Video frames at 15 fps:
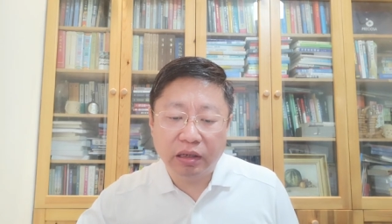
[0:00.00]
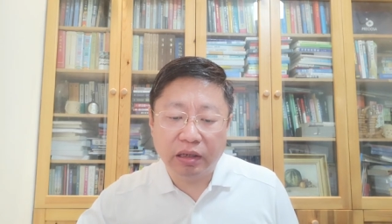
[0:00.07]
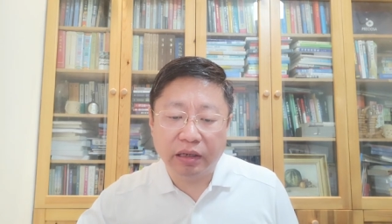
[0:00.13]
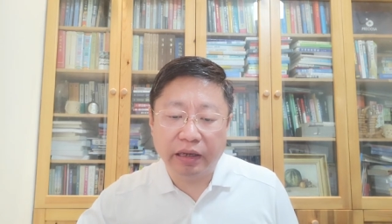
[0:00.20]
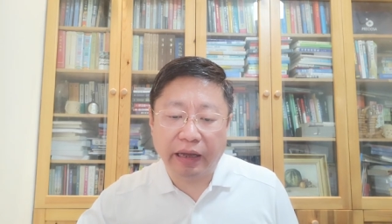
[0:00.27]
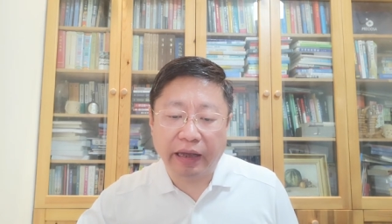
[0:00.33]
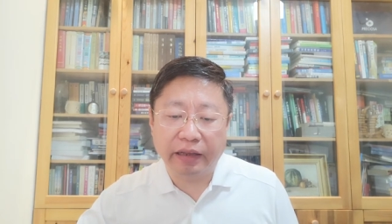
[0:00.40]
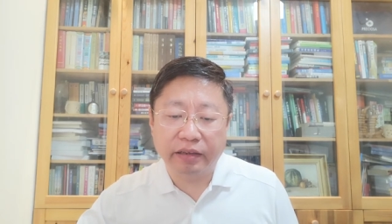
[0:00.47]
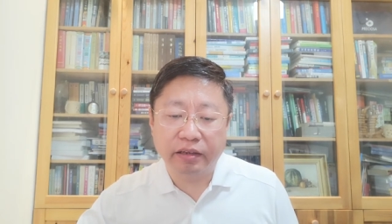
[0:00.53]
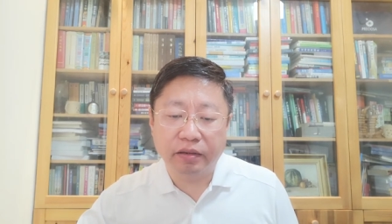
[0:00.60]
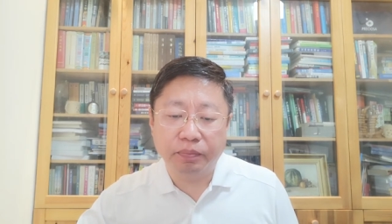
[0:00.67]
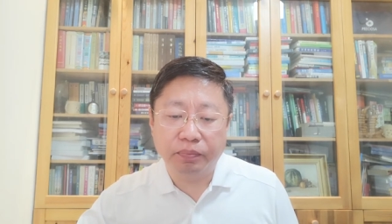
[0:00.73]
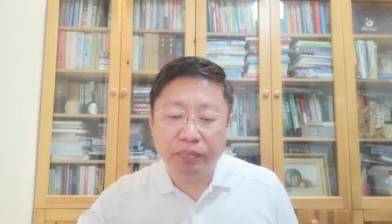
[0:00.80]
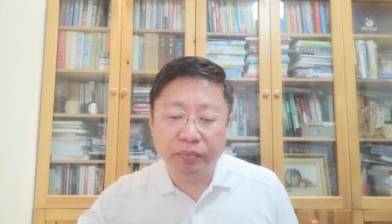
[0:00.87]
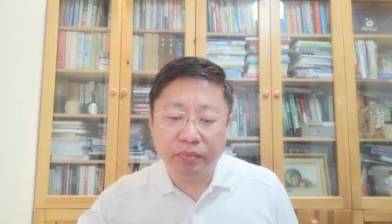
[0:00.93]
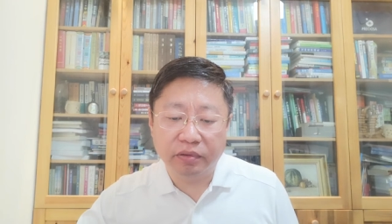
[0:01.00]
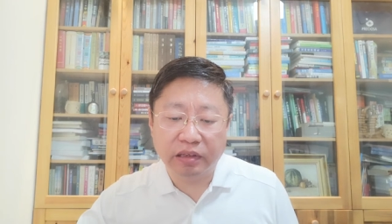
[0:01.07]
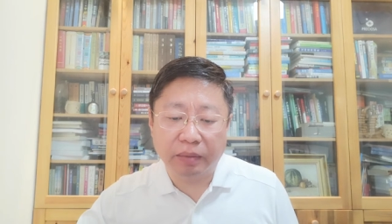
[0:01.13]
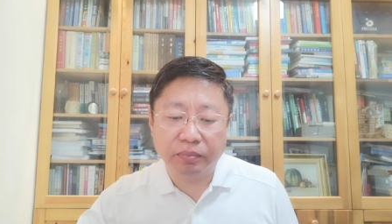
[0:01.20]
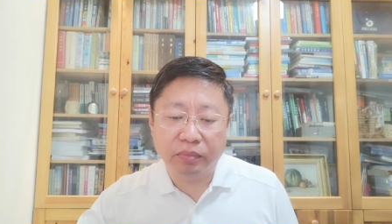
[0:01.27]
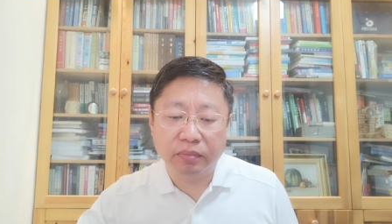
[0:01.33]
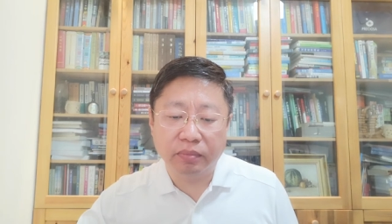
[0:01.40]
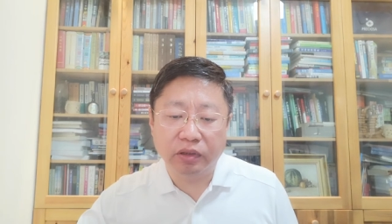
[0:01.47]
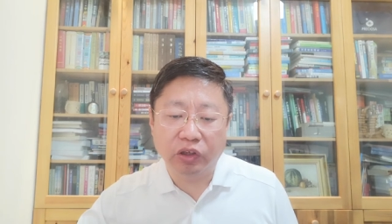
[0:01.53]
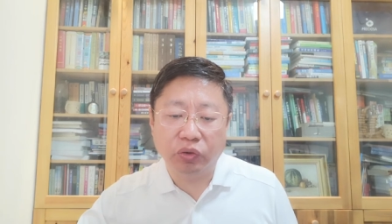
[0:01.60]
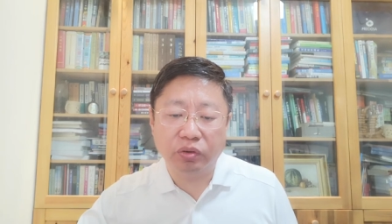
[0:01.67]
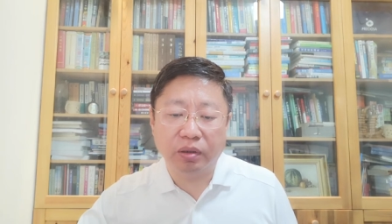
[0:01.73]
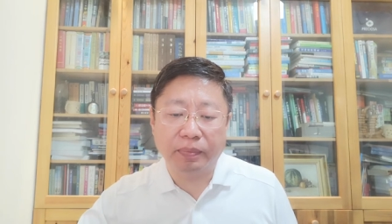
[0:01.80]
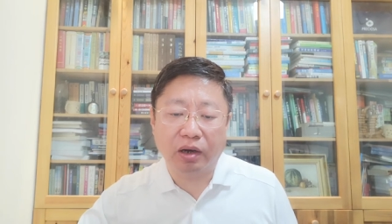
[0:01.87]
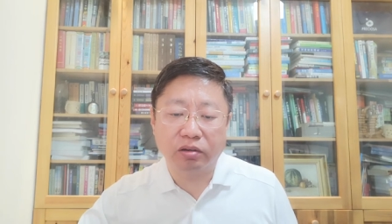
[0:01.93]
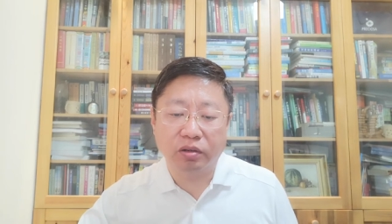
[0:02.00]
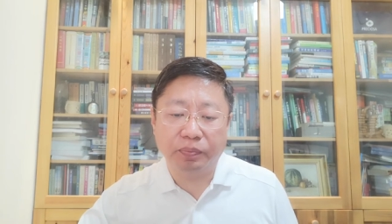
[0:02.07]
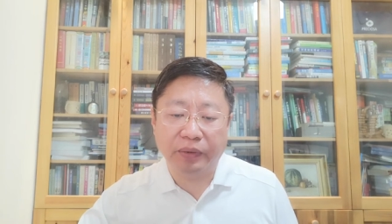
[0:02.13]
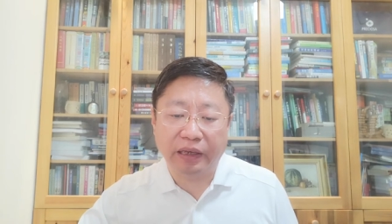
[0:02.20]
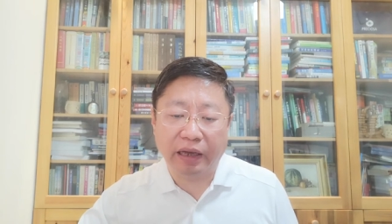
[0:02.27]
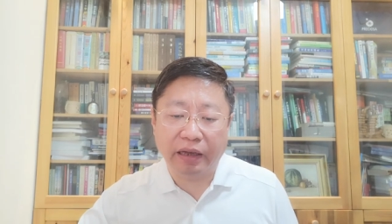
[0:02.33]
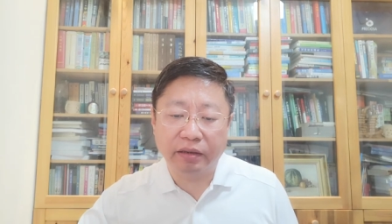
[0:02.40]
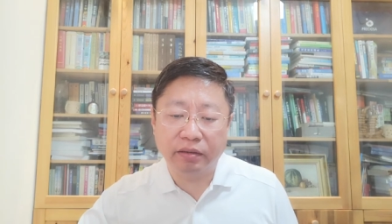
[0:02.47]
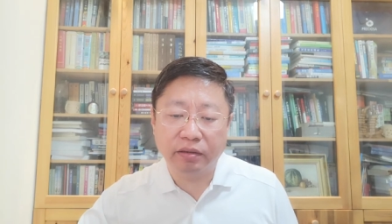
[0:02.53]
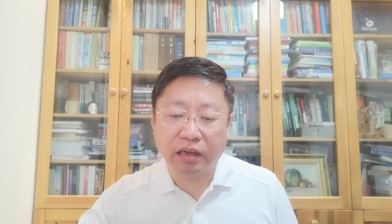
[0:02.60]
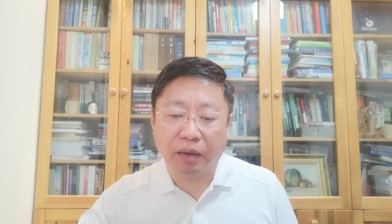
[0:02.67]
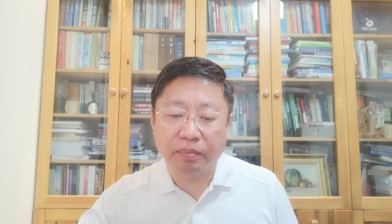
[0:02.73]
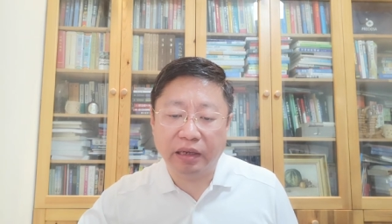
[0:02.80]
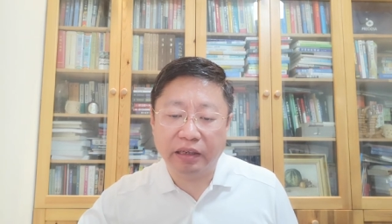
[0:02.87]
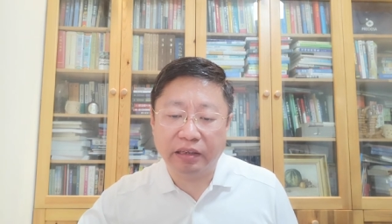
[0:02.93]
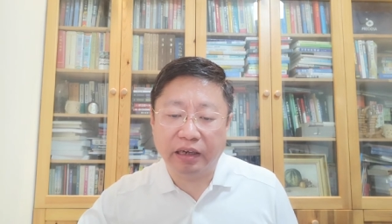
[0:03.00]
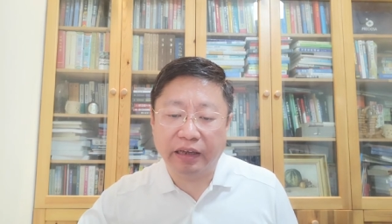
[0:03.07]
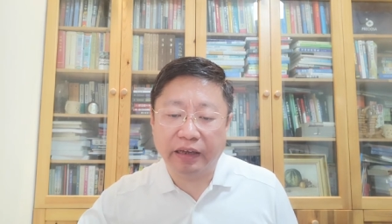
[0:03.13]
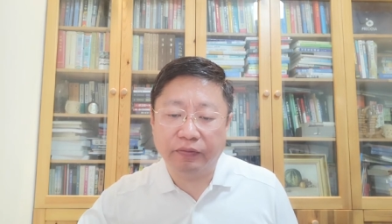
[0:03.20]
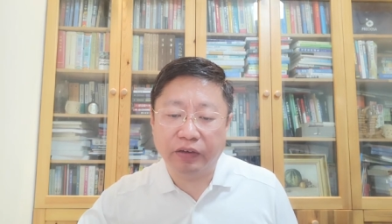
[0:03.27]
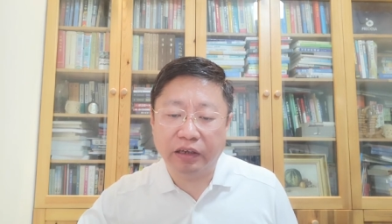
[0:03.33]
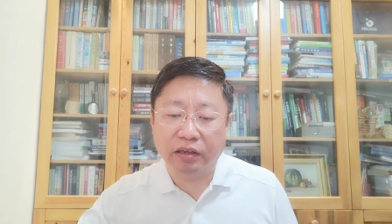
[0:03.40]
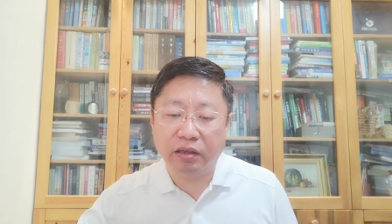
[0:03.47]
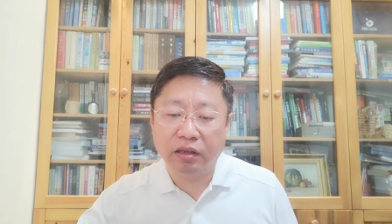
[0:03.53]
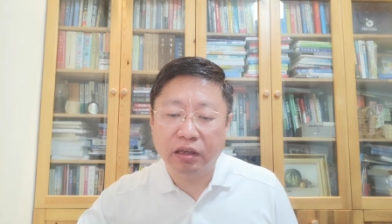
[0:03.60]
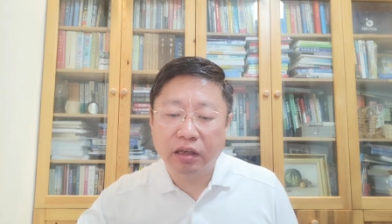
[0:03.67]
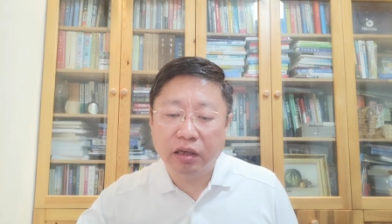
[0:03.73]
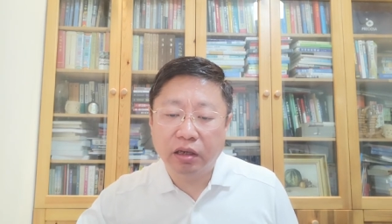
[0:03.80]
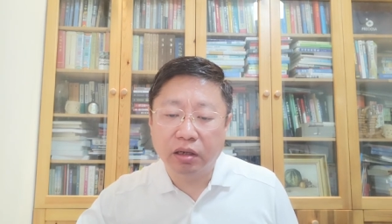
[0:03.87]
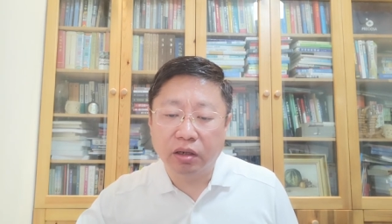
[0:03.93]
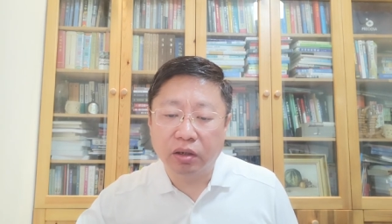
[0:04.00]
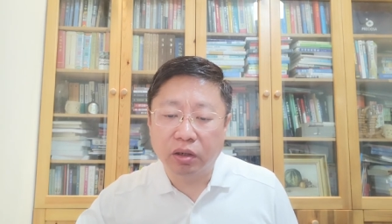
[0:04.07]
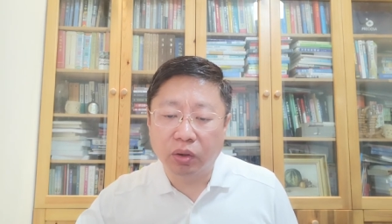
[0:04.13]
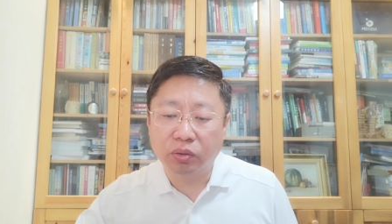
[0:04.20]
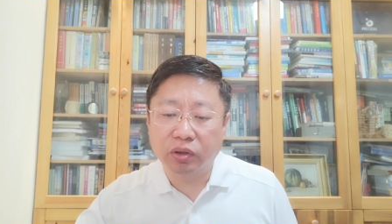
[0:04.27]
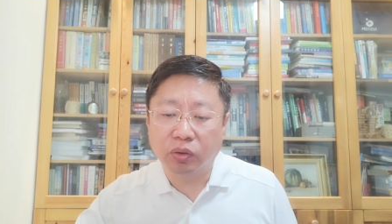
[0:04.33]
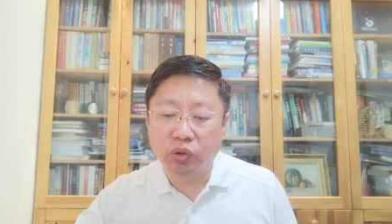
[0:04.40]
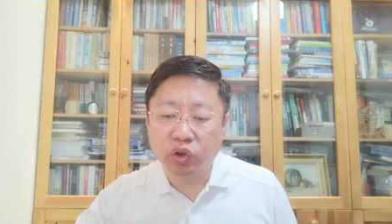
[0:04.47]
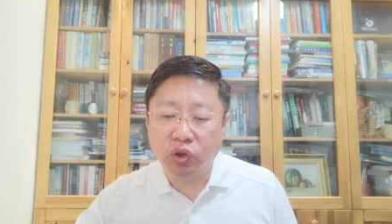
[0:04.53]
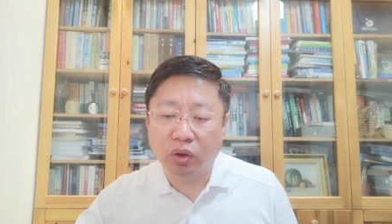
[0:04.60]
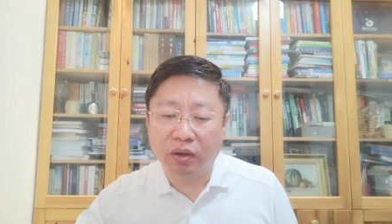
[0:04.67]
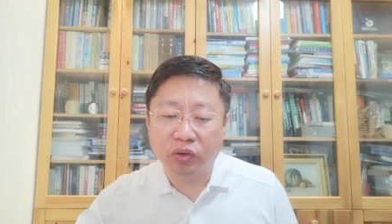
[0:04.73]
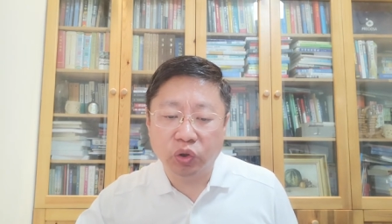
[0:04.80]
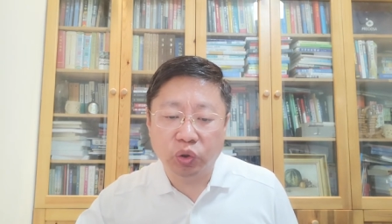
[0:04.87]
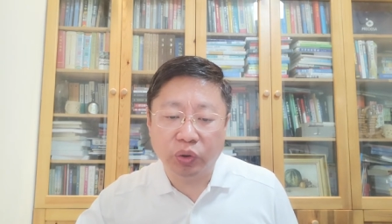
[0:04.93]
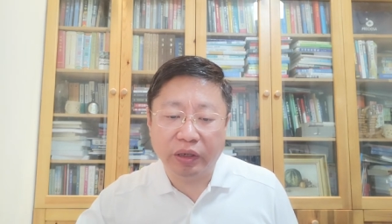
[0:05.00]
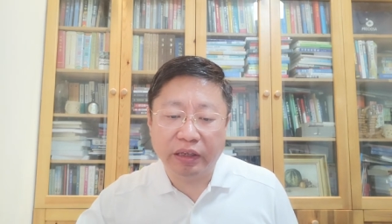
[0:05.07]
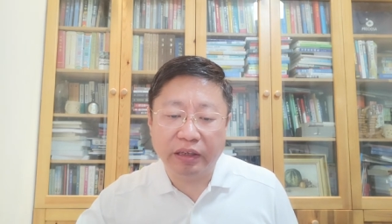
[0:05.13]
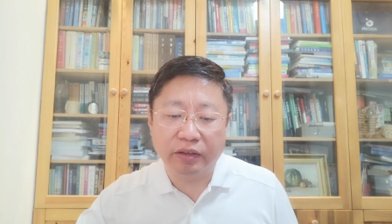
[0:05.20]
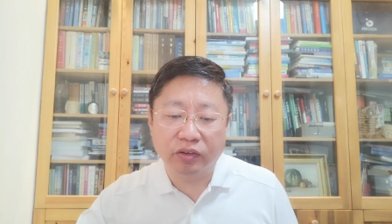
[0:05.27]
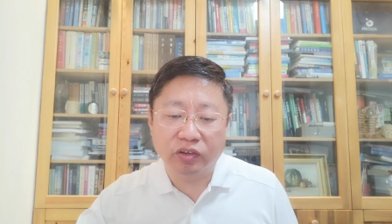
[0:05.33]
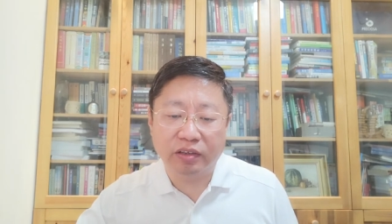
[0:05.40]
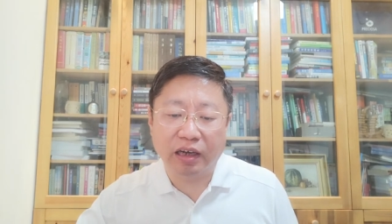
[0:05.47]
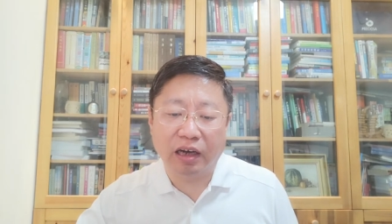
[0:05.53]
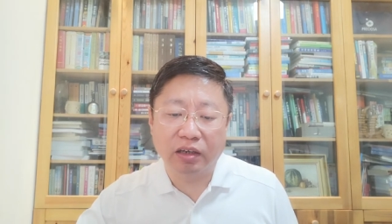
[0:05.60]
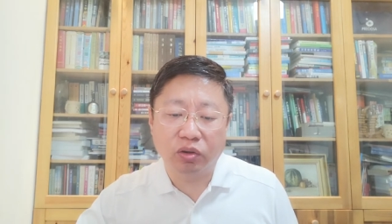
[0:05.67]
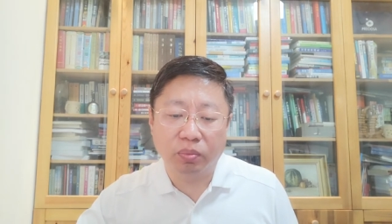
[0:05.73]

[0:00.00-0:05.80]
and some news about BN completely with Lotto join trading start